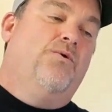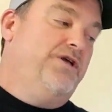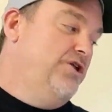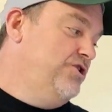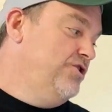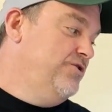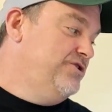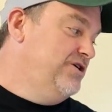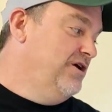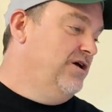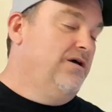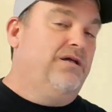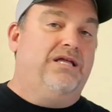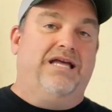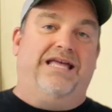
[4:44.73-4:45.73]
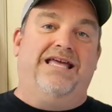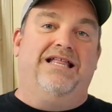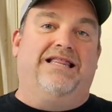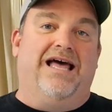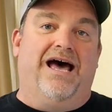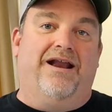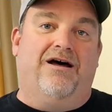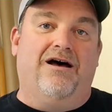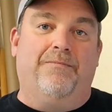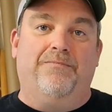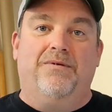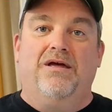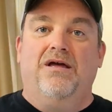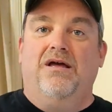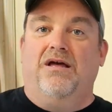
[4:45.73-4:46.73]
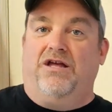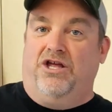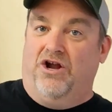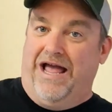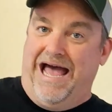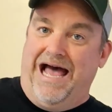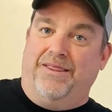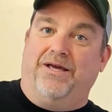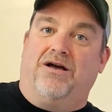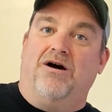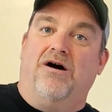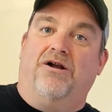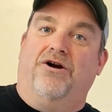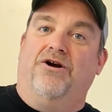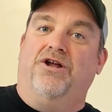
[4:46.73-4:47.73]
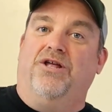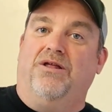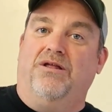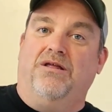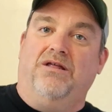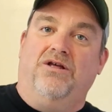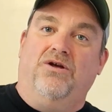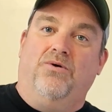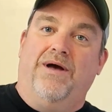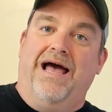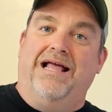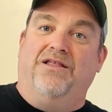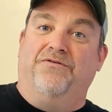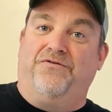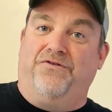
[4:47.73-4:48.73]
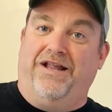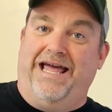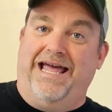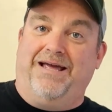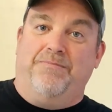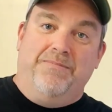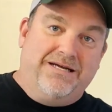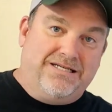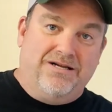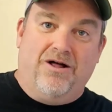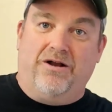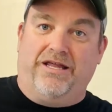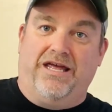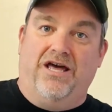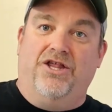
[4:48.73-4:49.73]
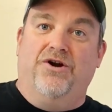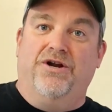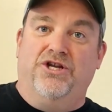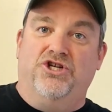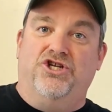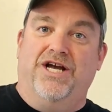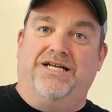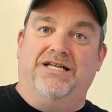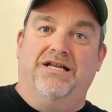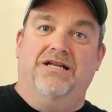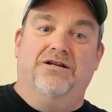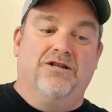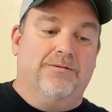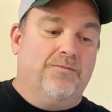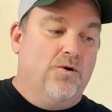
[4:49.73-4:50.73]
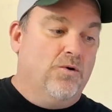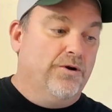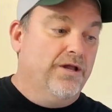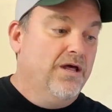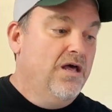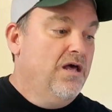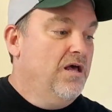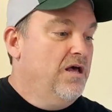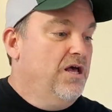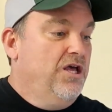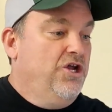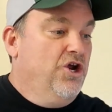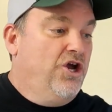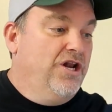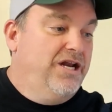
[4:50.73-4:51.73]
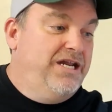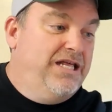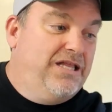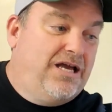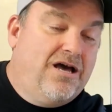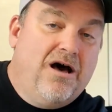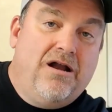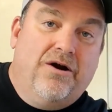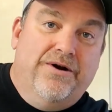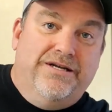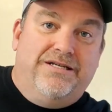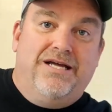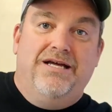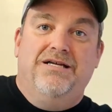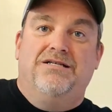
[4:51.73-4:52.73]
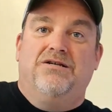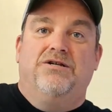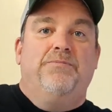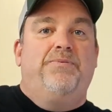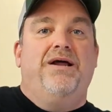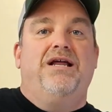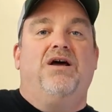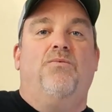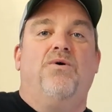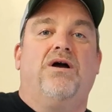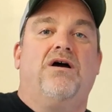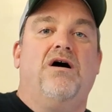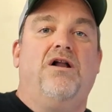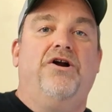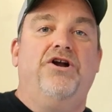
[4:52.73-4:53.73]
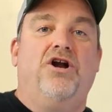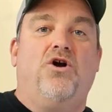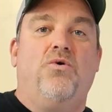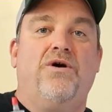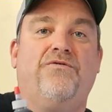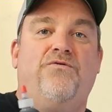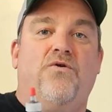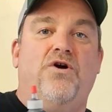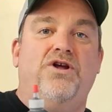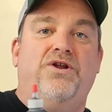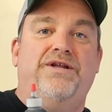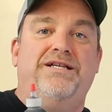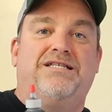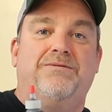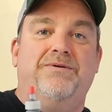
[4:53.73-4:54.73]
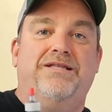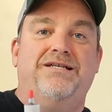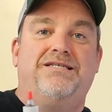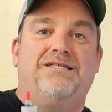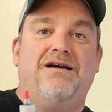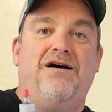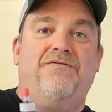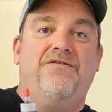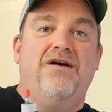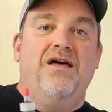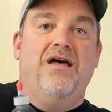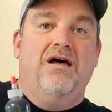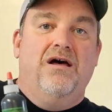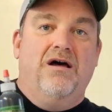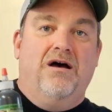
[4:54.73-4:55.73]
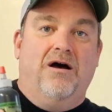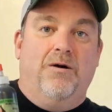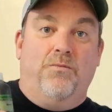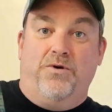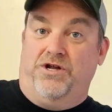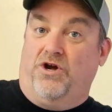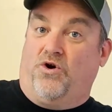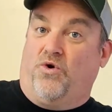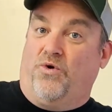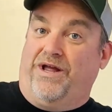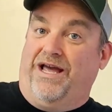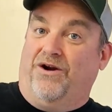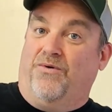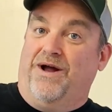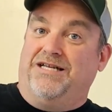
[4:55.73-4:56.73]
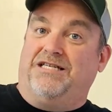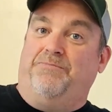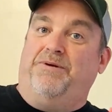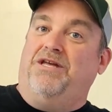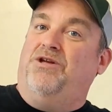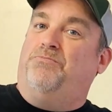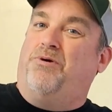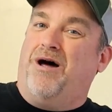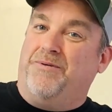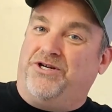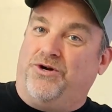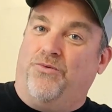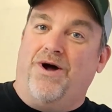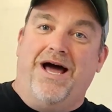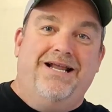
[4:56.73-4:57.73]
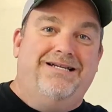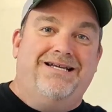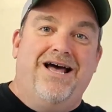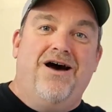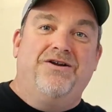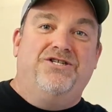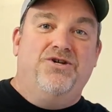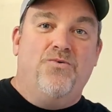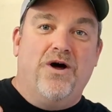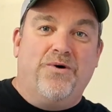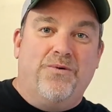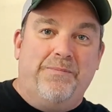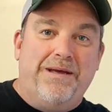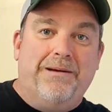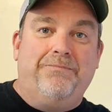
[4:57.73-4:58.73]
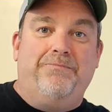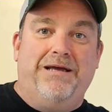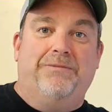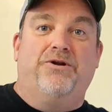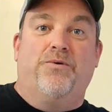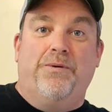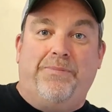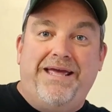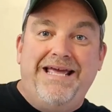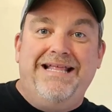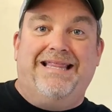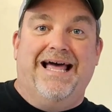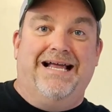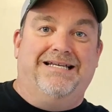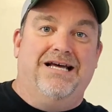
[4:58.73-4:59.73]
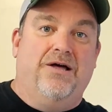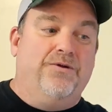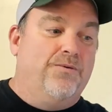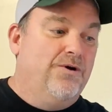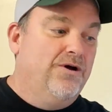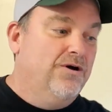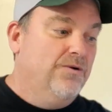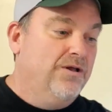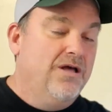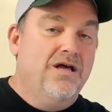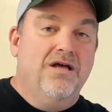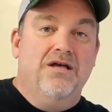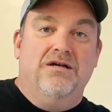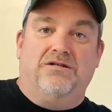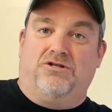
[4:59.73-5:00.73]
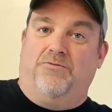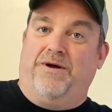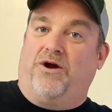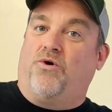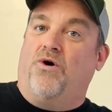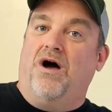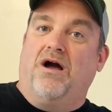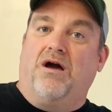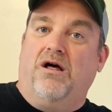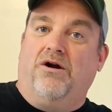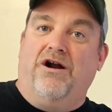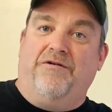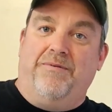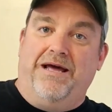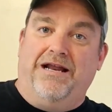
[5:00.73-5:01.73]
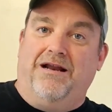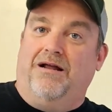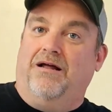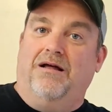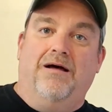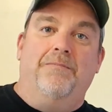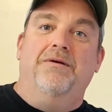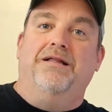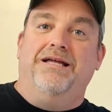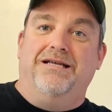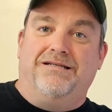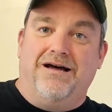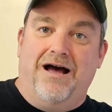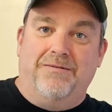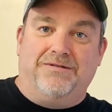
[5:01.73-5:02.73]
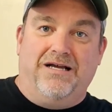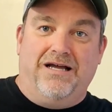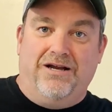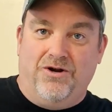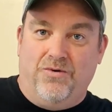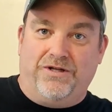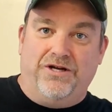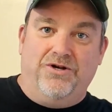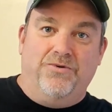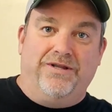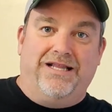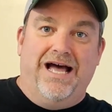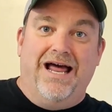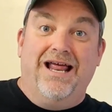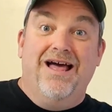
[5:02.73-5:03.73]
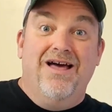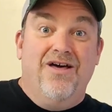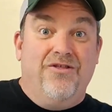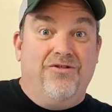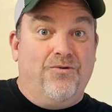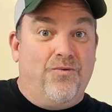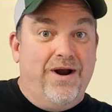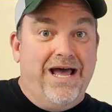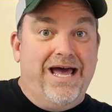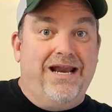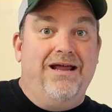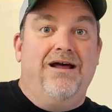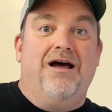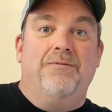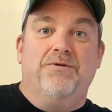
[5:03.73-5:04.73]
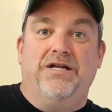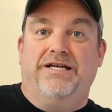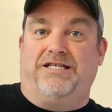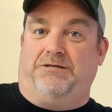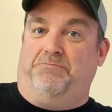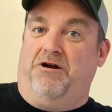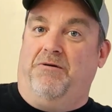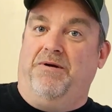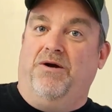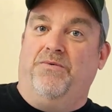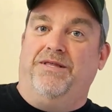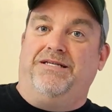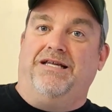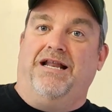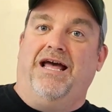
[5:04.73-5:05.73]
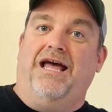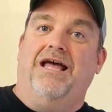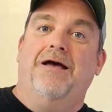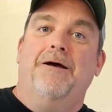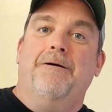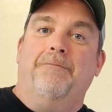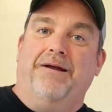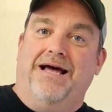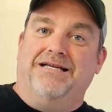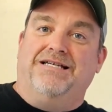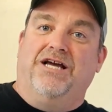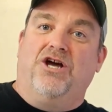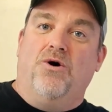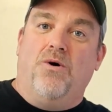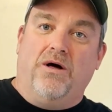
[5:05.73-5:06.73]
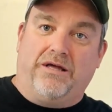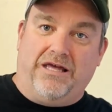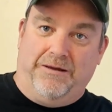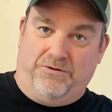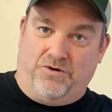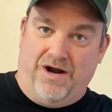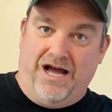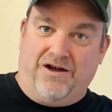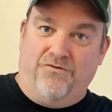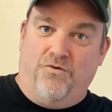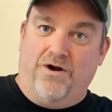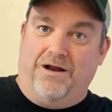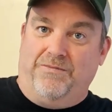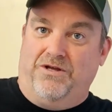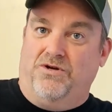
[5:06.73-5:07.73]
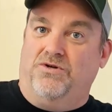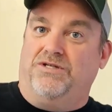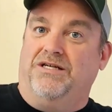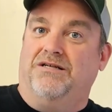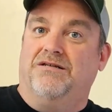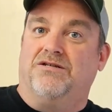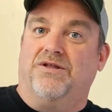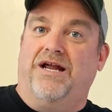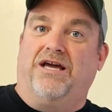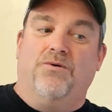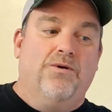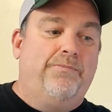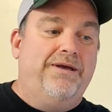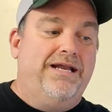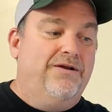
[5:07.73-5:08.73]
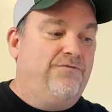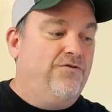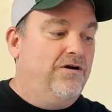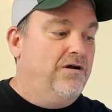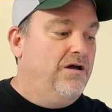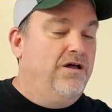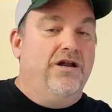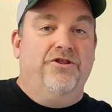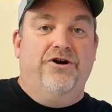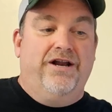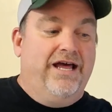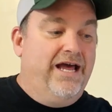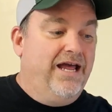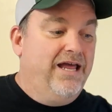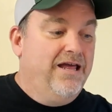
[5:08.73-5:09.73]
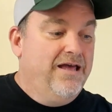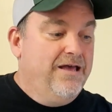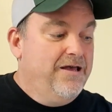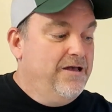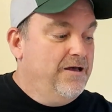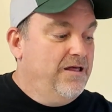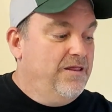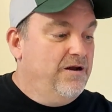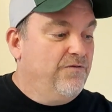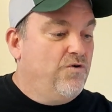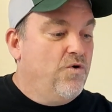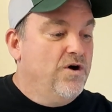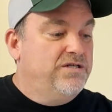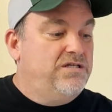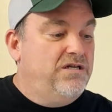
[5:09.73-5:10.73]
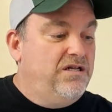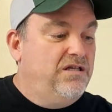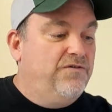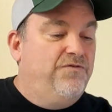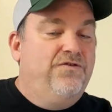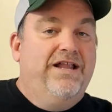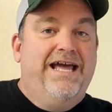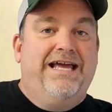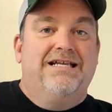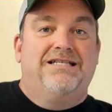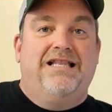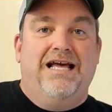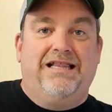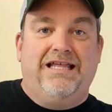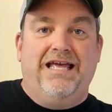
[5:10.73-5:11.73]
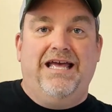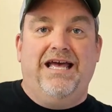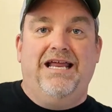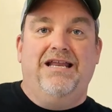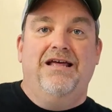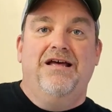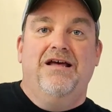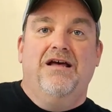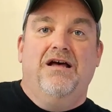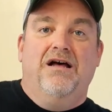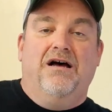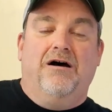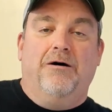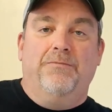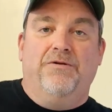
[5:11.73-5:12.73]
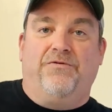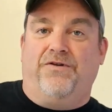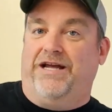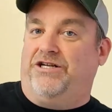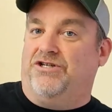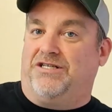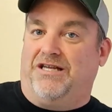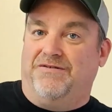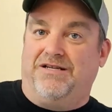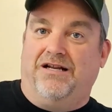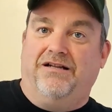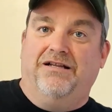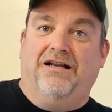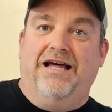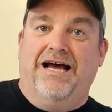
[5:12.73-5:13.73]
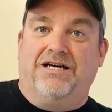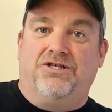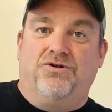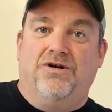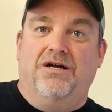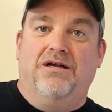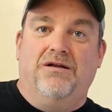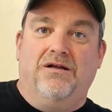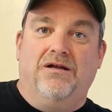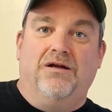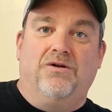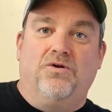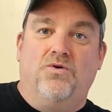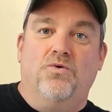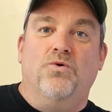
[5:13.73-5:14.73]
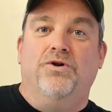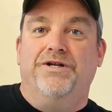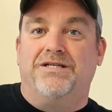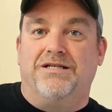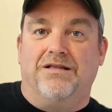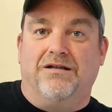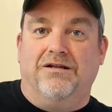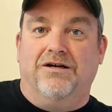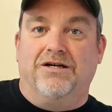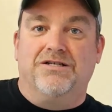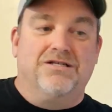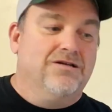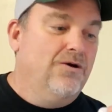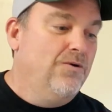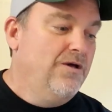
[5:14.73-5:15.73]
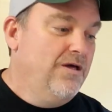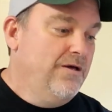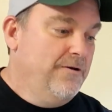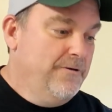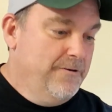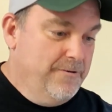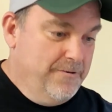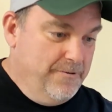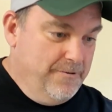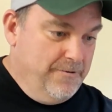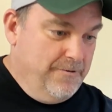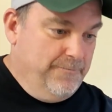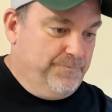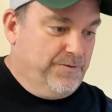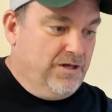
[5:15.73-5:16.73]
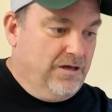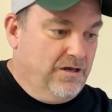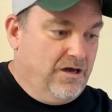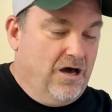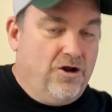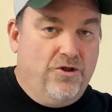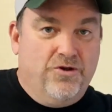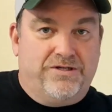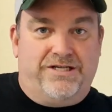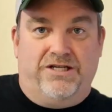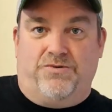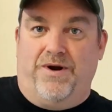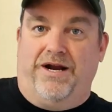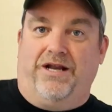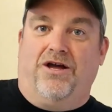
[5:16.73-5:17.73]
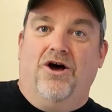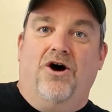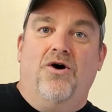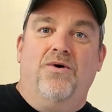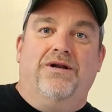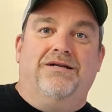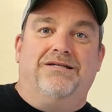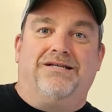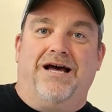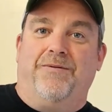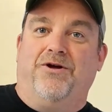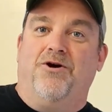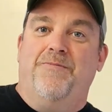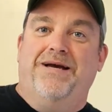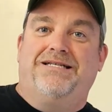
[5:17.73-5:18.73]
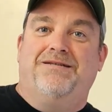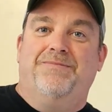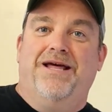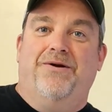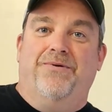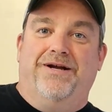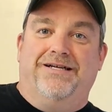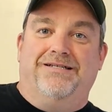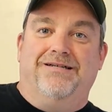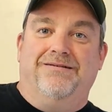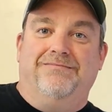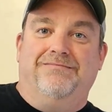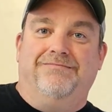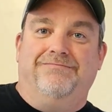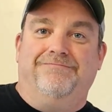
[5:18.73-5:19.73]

What you do is you heat that up, you add the color, you add the flake, mix it all together, and inject it into the mold. You're going to need the colorant. So depending on what color you're going for, you need some of this stuff. When you create a recipe, you probably should write it down because you want to be able to repeat that down the road. So my craw color, I've made it a million times. I know what to do with that. The red, I'm going to experiment with today, but as I go, I'll keep track of what I'm using so that I can repeat it for another day. And then of course you need the flake at the end. The flake just gives it a little extra coolness to the look. So got all those things ready to go, and it's time to go make some Ned rigs.